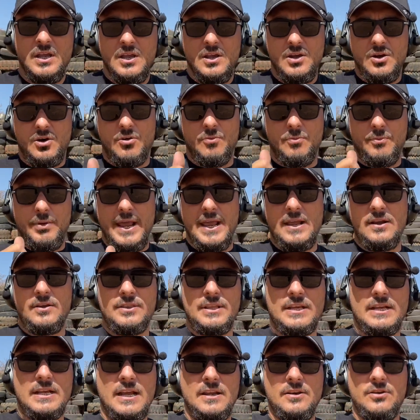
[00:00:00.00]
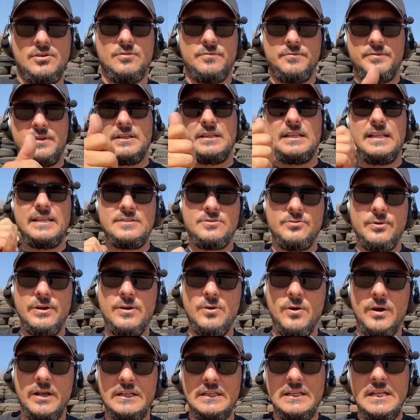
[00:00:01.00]
or bang on the gun. You'll feel less
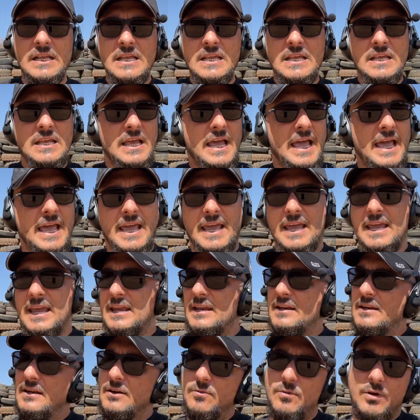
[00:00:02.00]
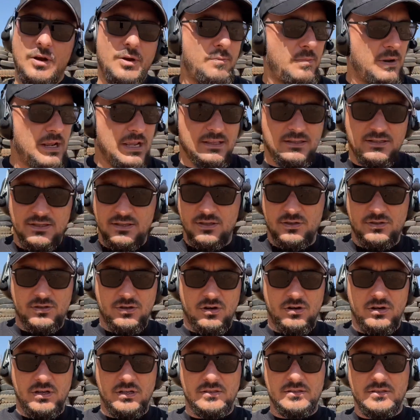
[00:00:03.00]
recoil and it won't be hitting the
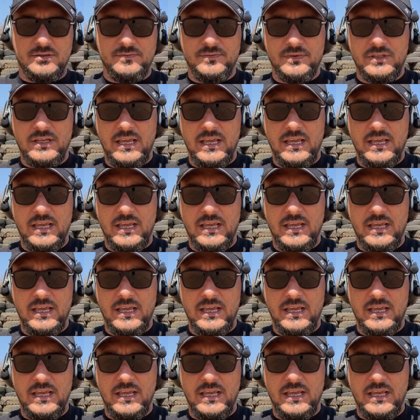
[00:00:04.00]
target.